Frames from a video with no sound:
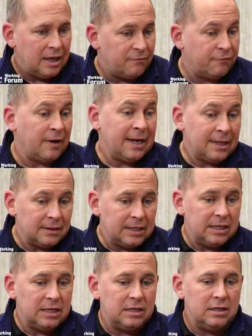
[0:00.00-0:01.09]
And
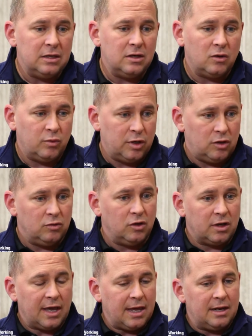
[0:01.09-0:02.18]
frankly, you know, when you
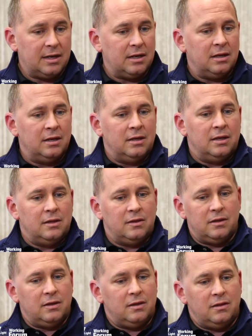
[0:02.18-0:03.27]
look at it,
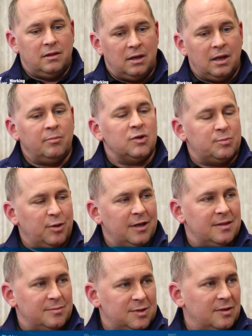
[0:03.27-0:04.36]
the numbers
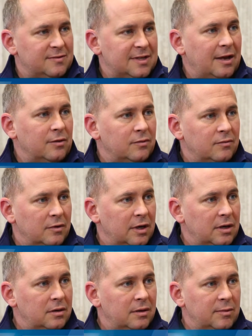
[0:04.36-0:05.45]
play themselves out, right?